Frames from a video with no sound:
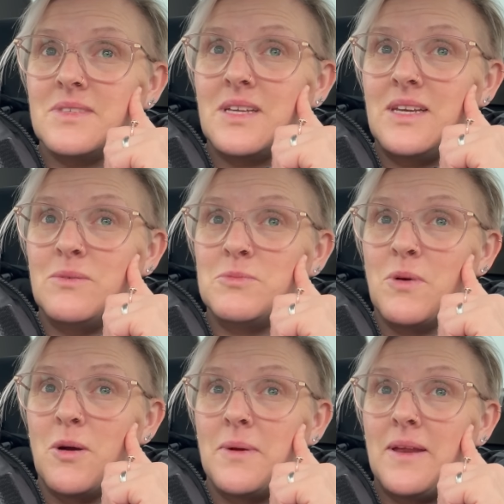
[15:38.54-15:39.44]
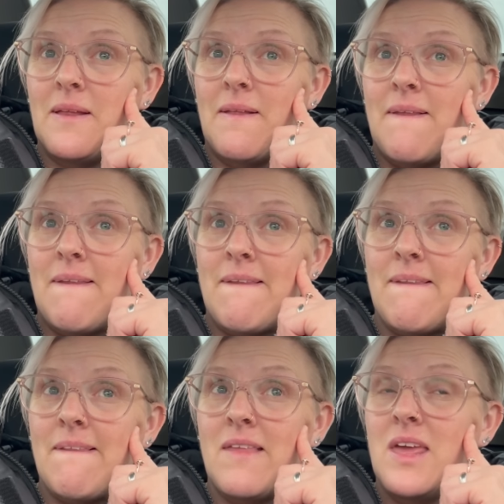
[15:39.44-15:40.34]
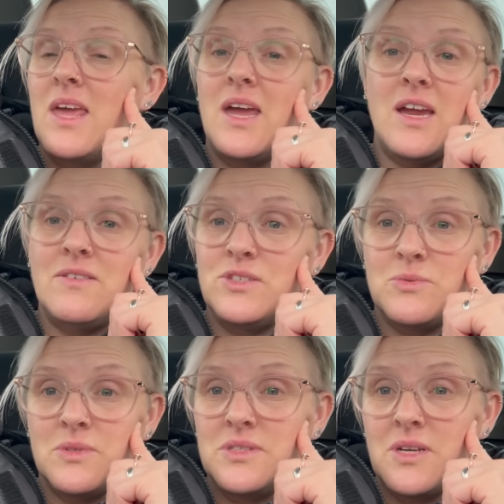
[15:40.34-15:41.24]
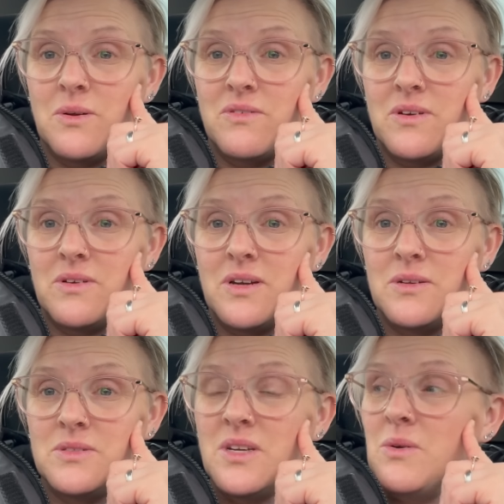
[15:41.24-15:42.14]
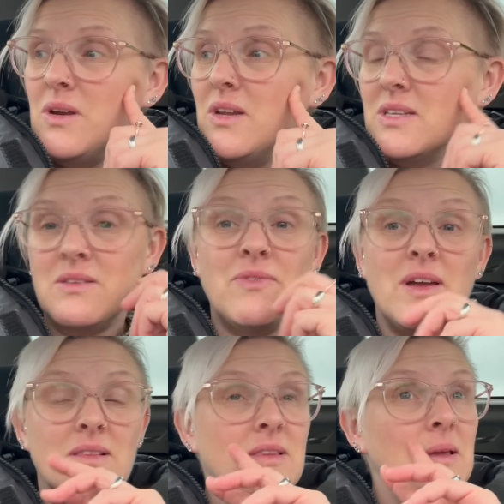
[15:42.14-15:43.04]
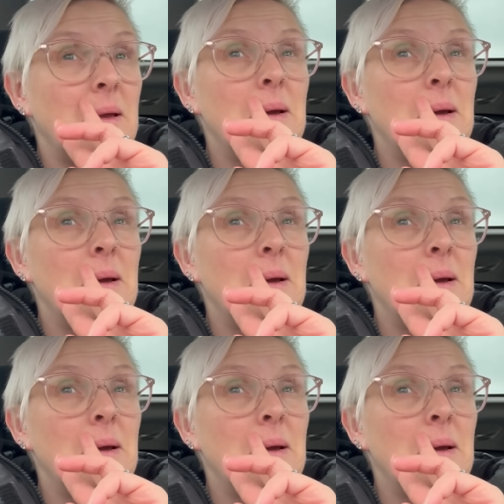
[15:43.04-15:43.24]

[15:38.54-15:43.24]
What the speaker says: Leah was Barbie. Erin just wanted to go in her own clothes. I quite like the fact that